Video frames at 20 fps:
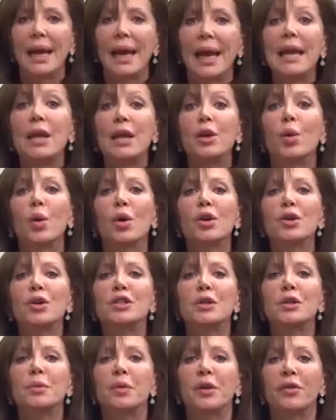In order
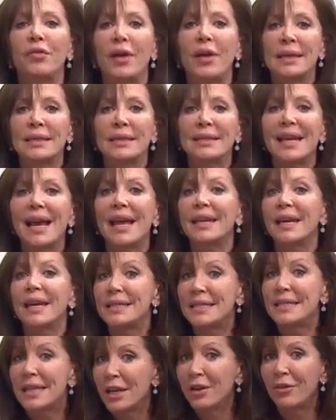to prevent and
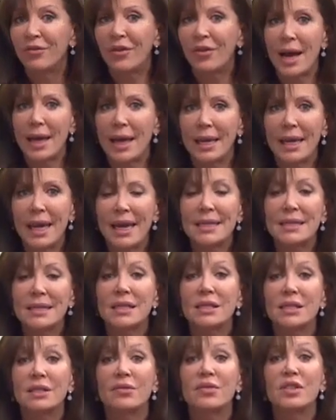identify
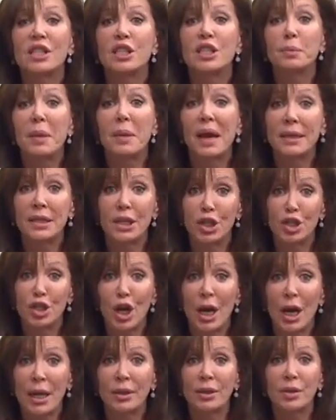cases of suspected
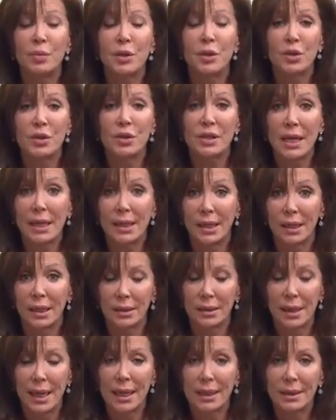child abuse and
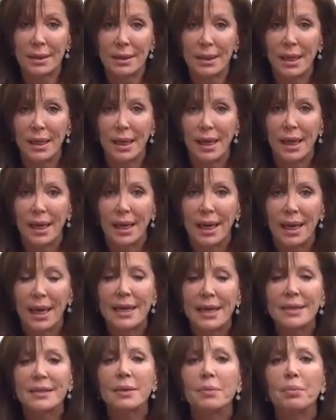neglect,
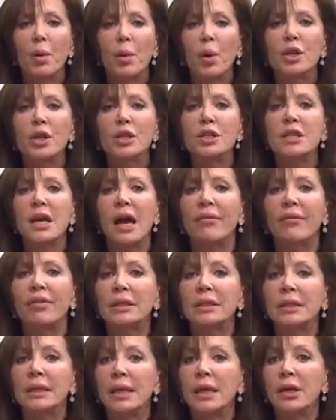it's important to have a
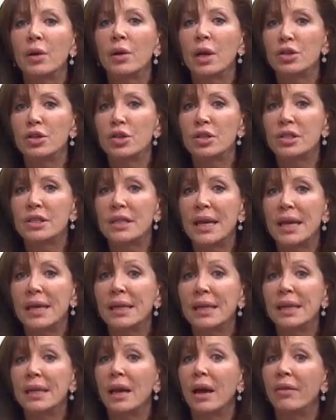clear
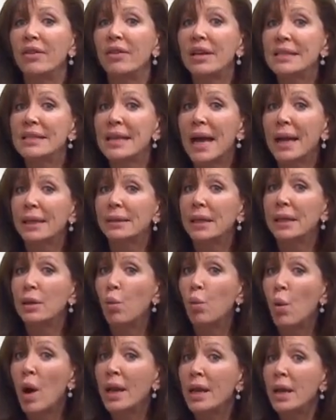understanding of exactly
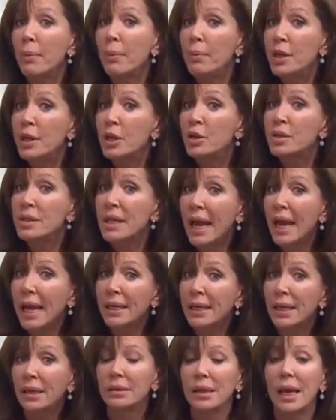what abuse
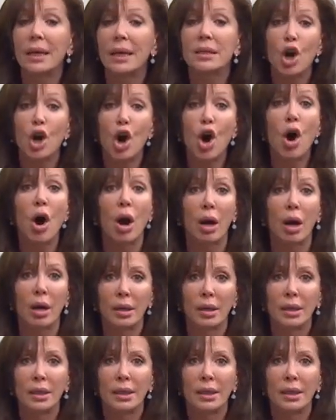and neglect are.